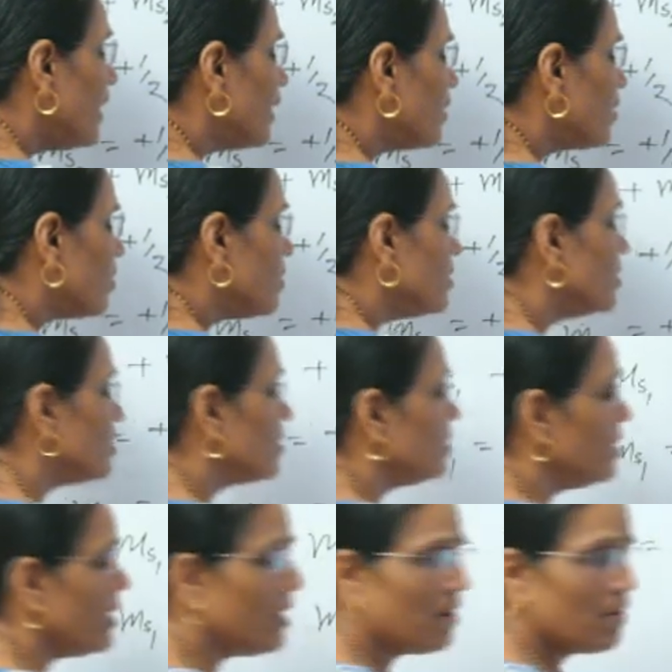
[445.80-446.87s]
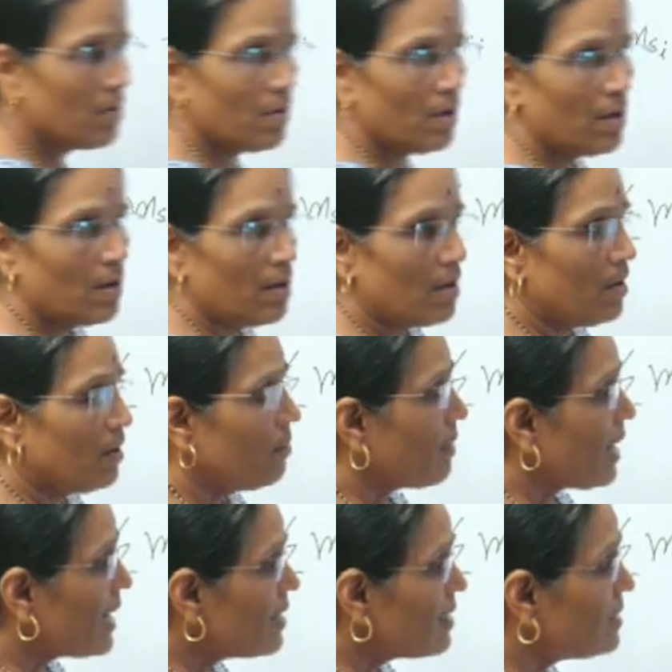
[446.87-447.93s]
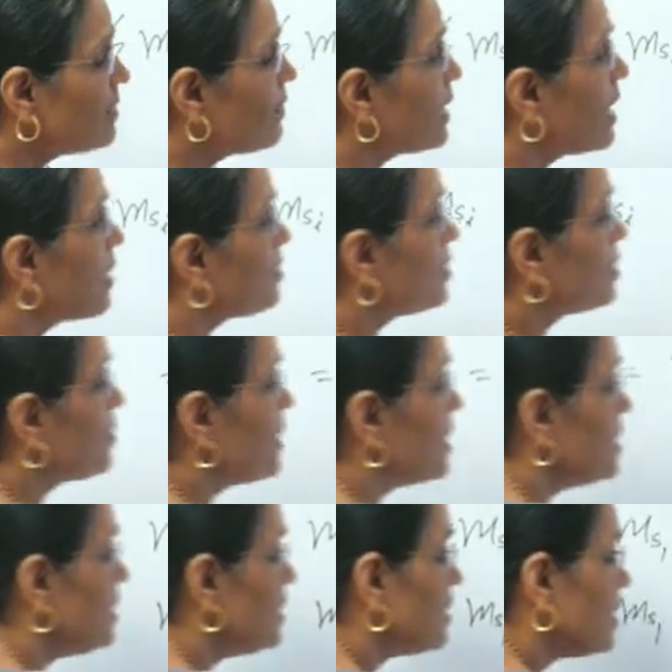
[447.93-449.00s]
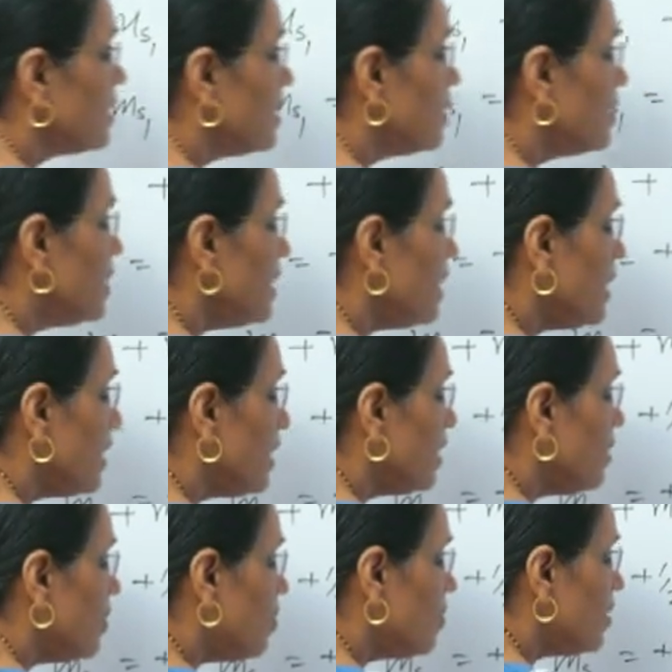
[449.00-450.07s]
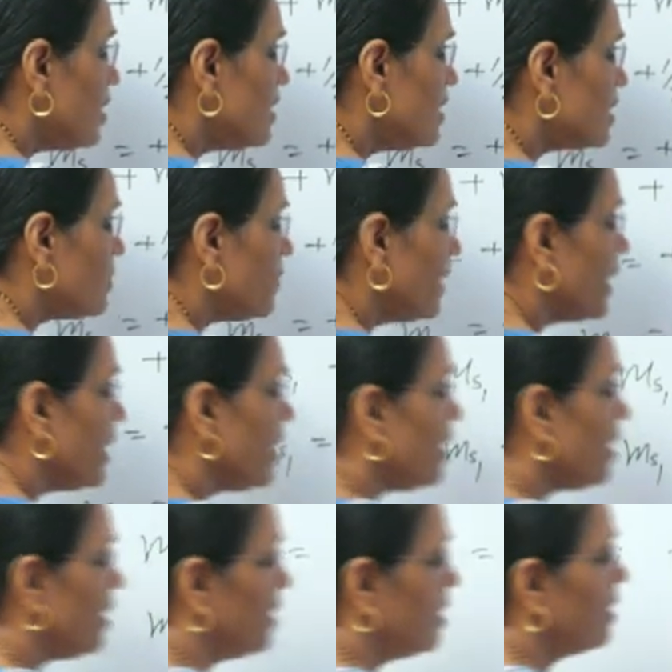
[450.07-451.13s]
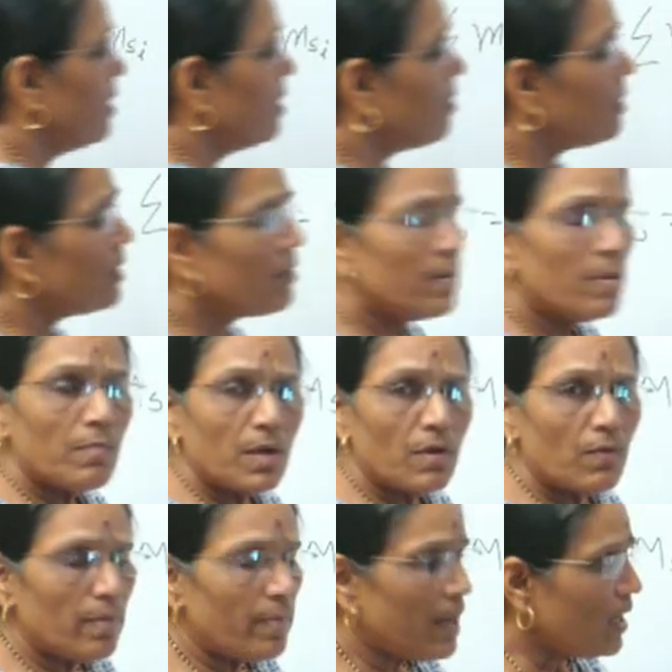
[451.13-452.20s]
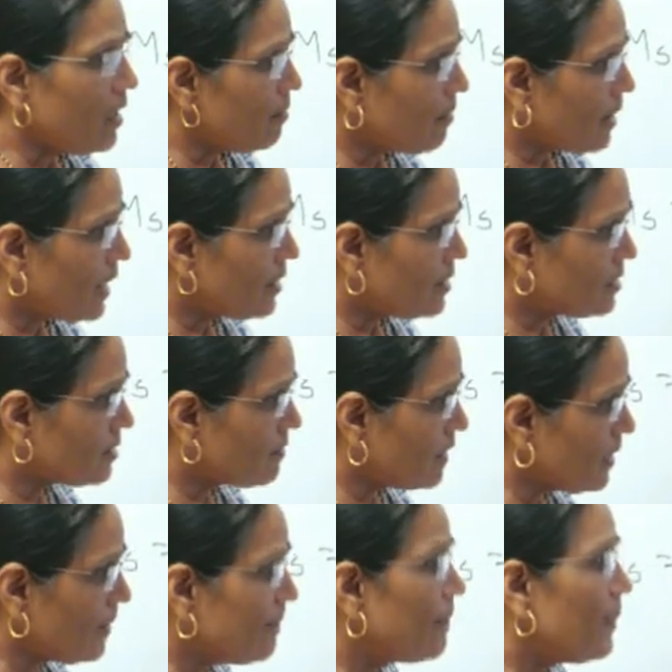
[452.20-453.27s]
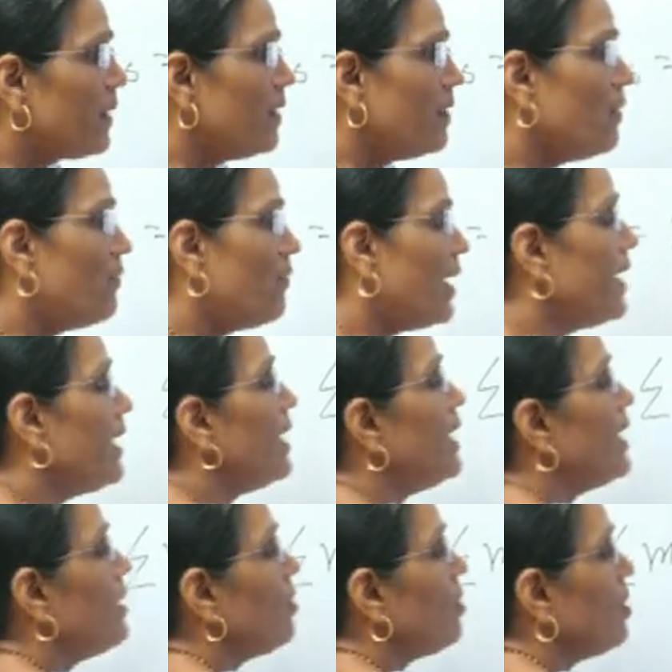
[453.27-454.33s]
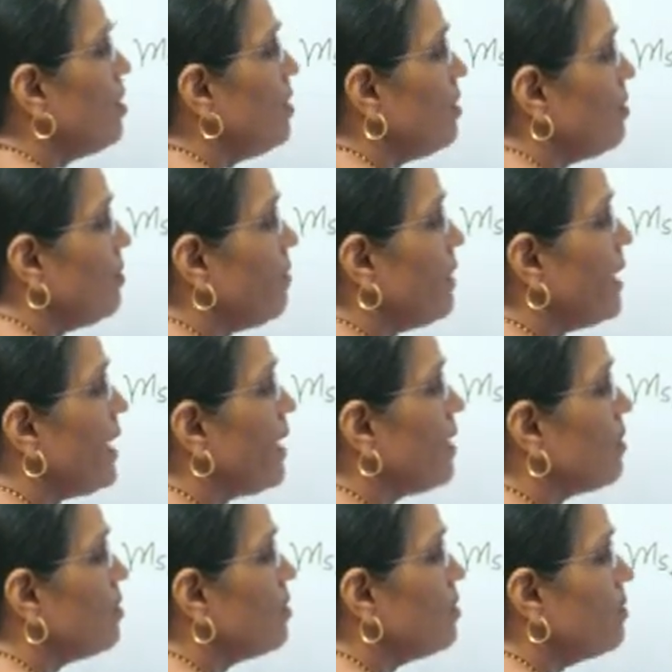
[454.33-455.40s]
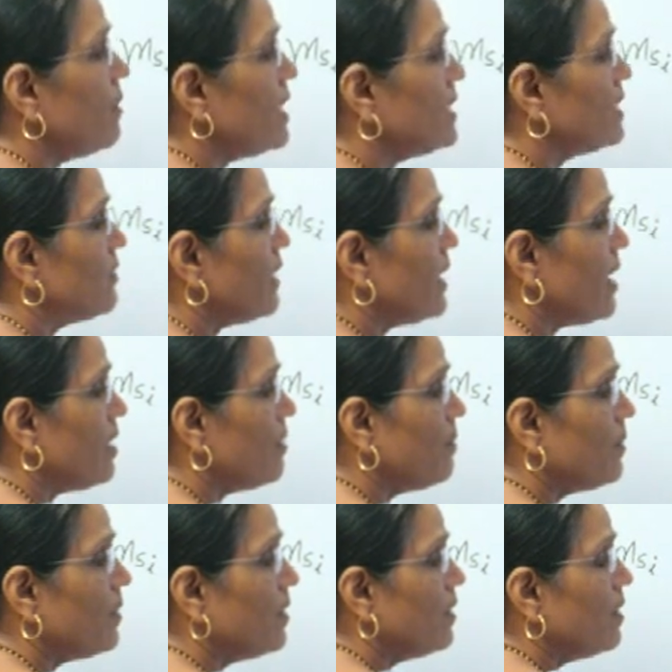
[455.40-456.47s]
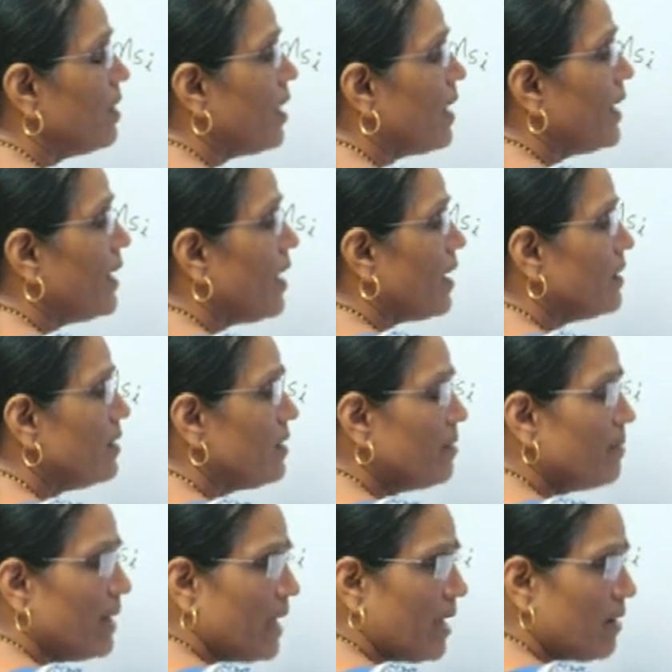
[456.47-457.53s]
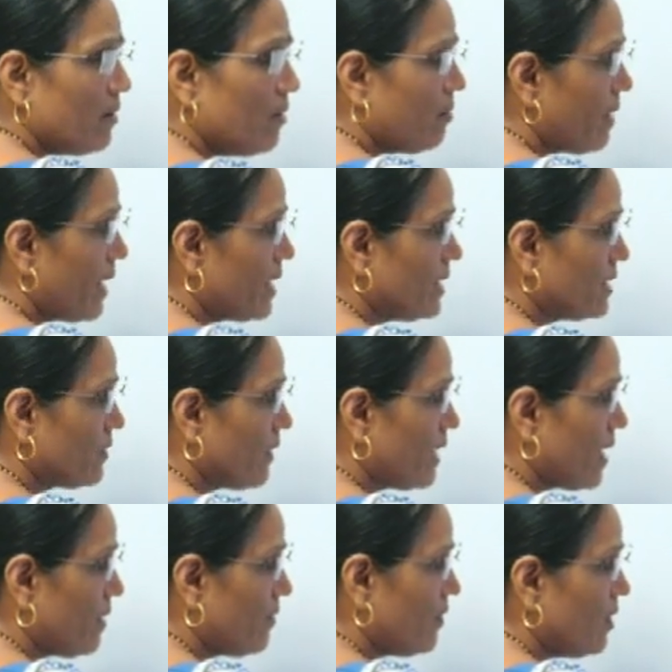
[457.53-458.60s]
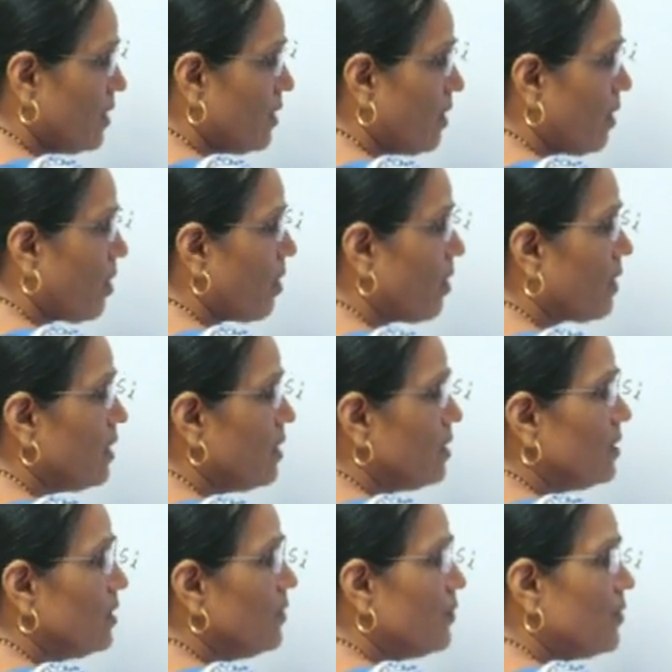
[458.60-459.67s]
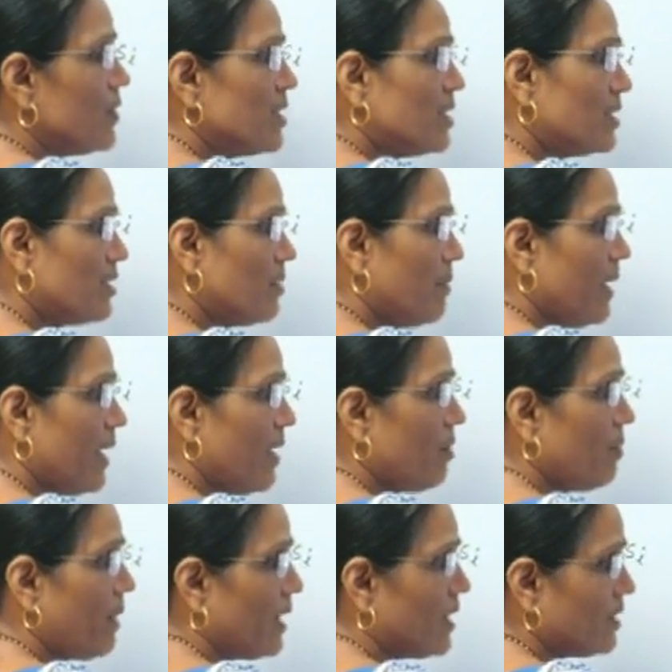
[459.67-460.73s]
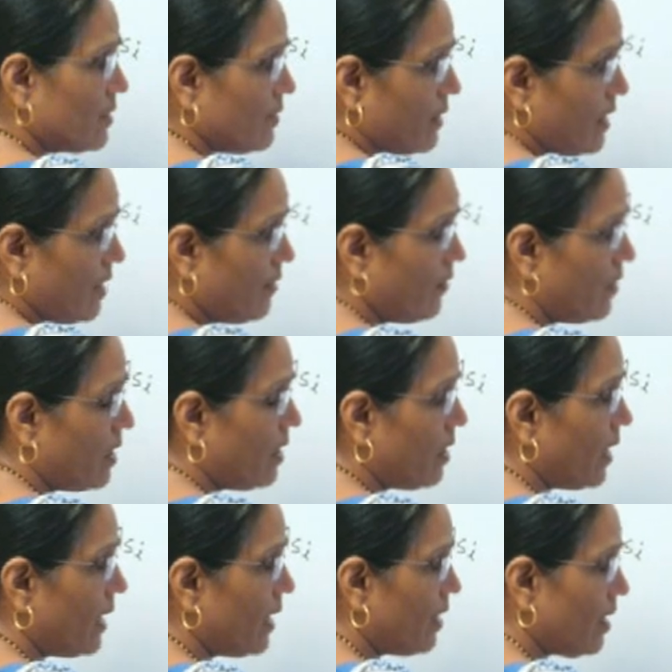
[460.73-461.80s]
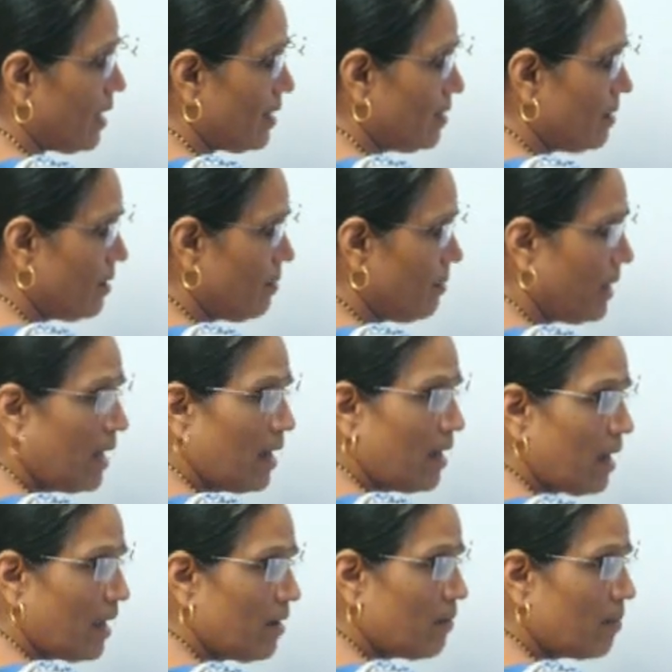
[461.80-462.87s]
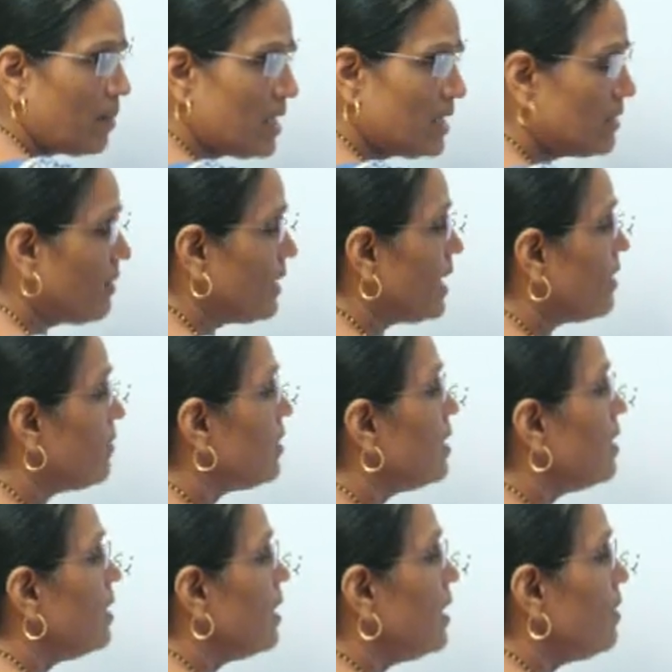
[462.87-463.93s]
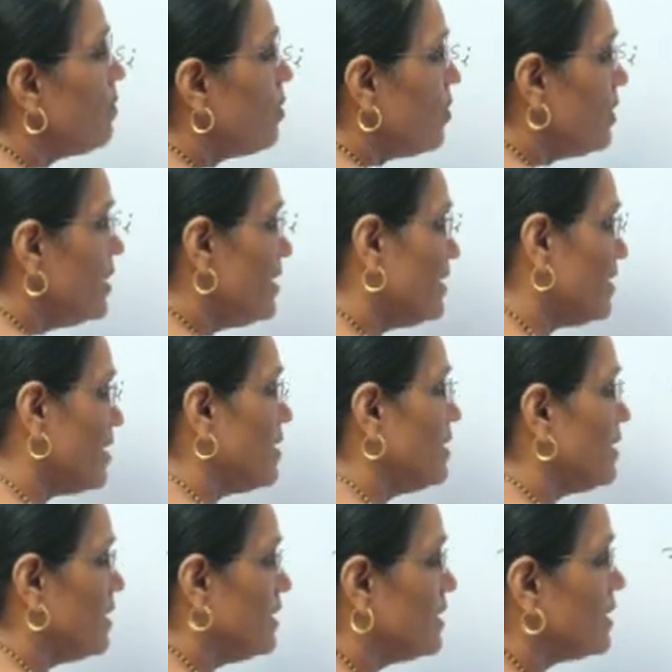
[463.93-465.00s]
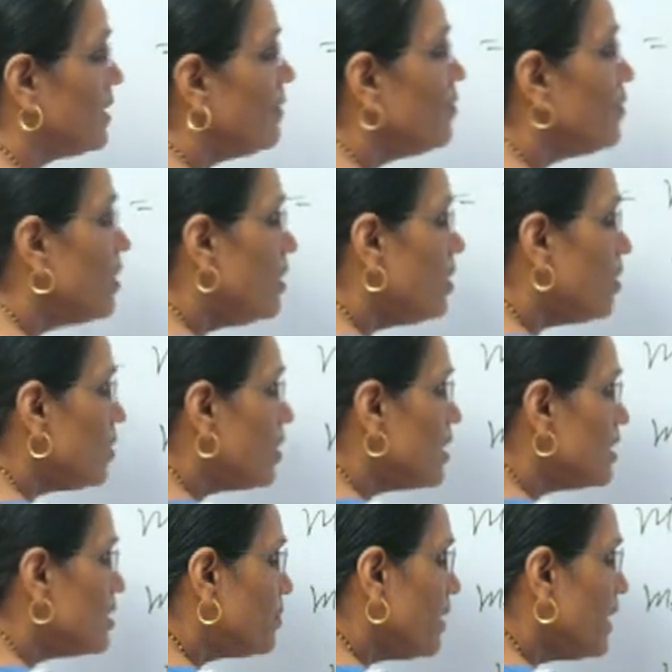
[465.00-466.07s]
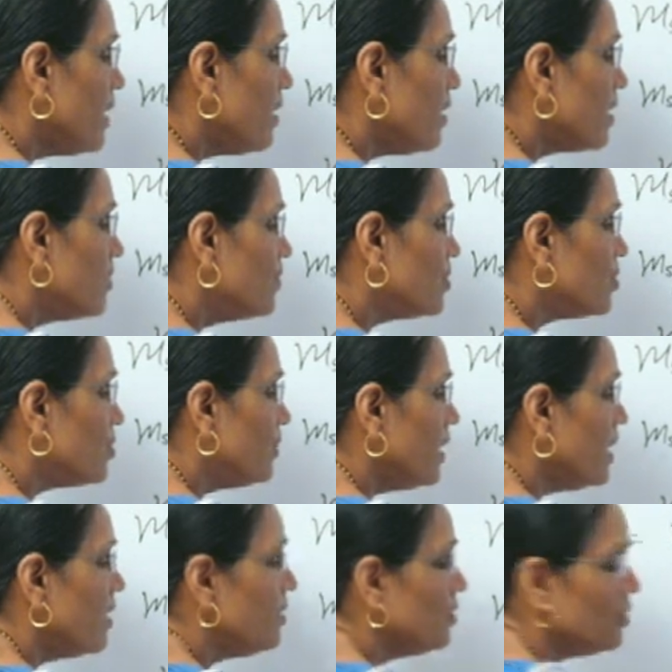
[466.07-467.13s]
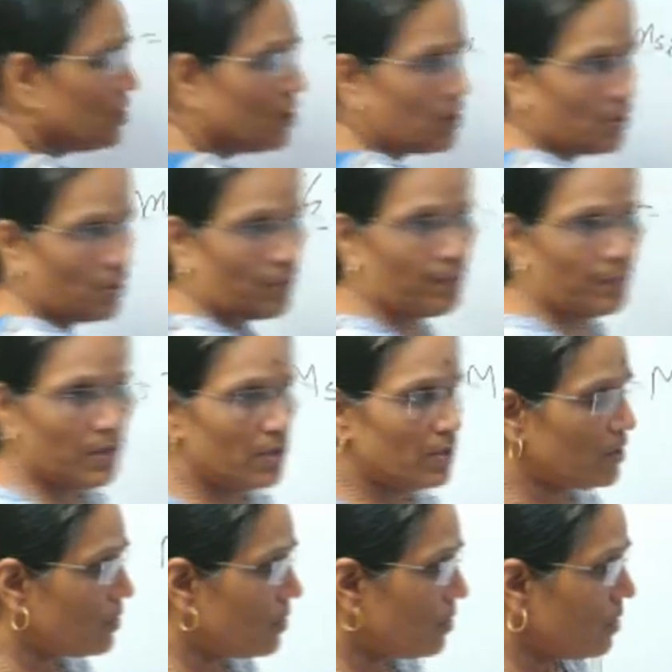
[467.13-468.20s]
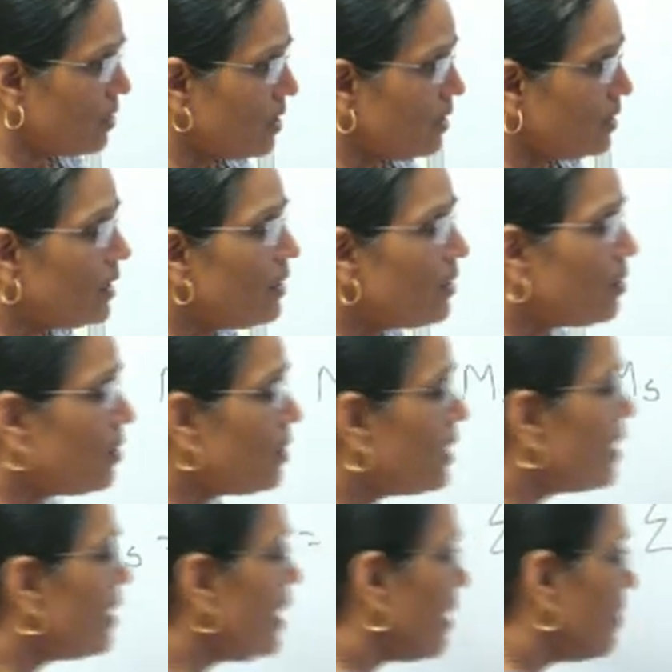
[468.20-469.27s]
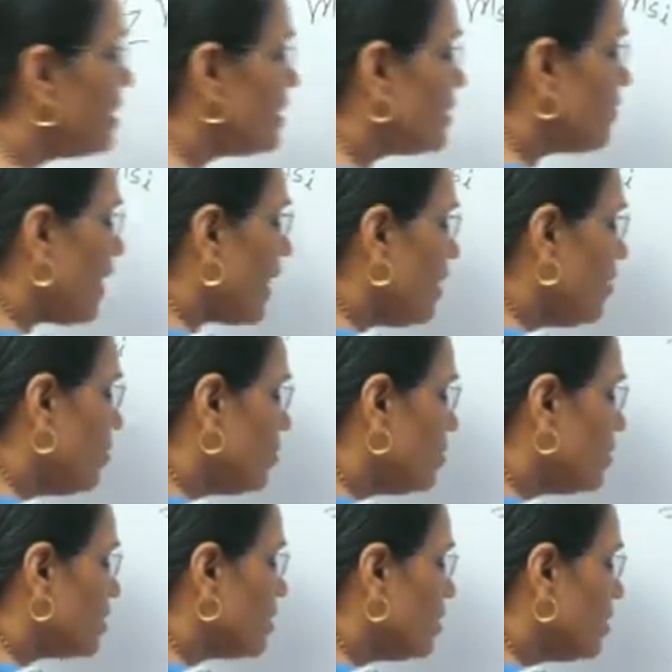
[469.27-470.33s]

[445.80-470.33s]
electrons have -1/2 spins, the total spin quantum number will be -1. The one electron may have +1/2 and other may have -1/2, or the first may have -1/2 and other may have +1/2. In both these cases, the total spin comes to be 0. So, the total ms values